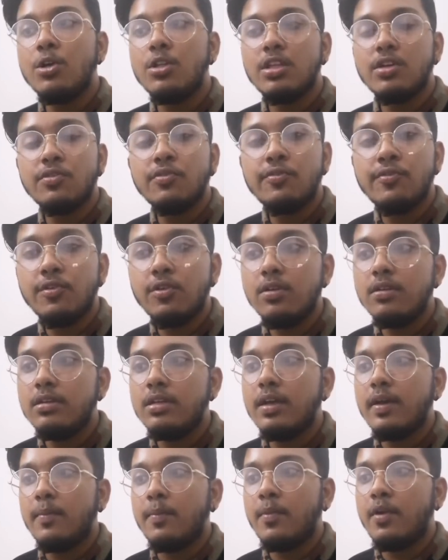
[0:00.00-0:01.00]
the full
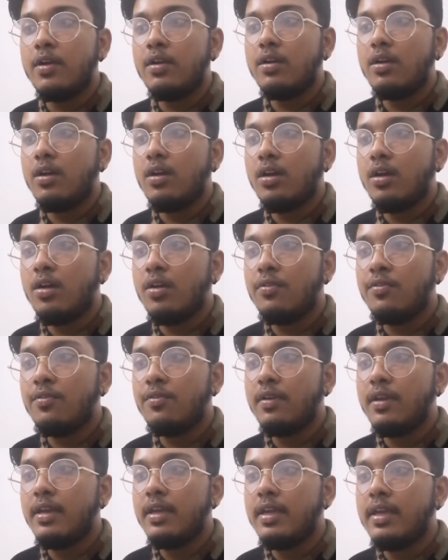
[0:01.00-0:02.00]
amount of
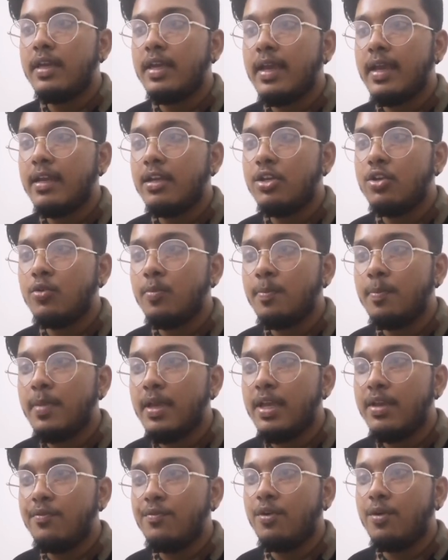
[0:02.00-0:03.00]
he had to
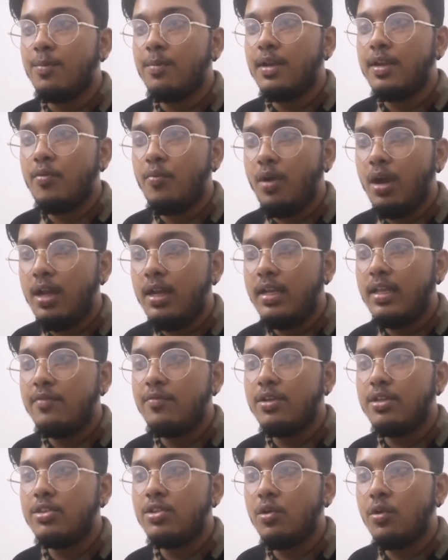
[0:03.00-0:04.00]
pay from Dewald
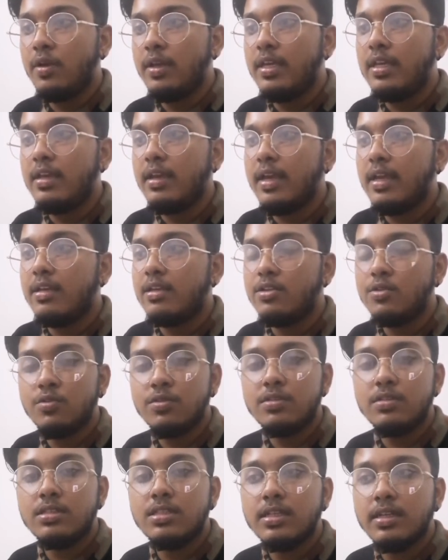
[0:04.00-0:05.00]
even though he had
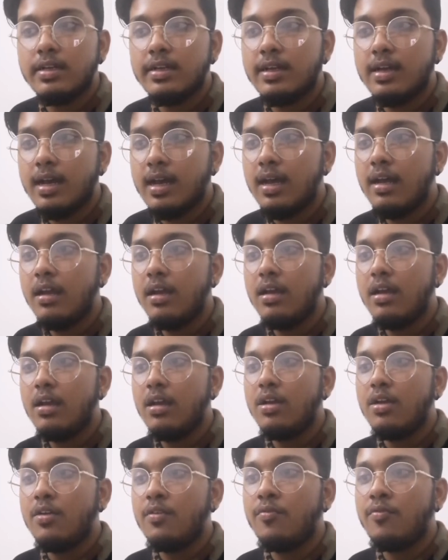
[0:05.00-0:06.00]
used the car
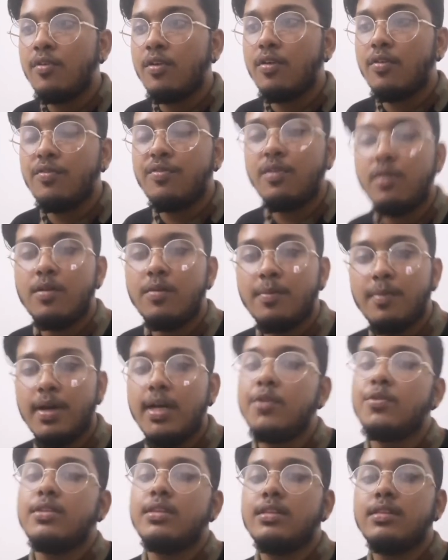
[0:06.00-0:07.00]
for 4
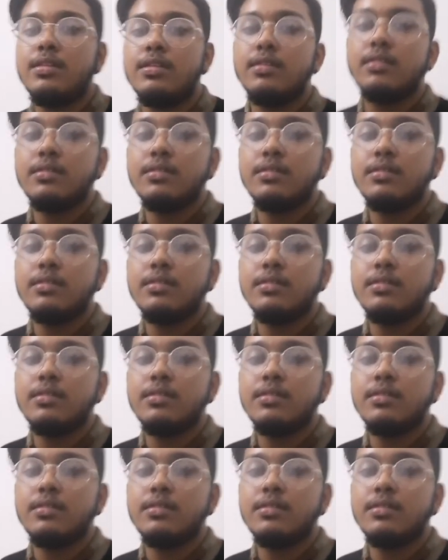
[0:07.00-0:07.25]
months.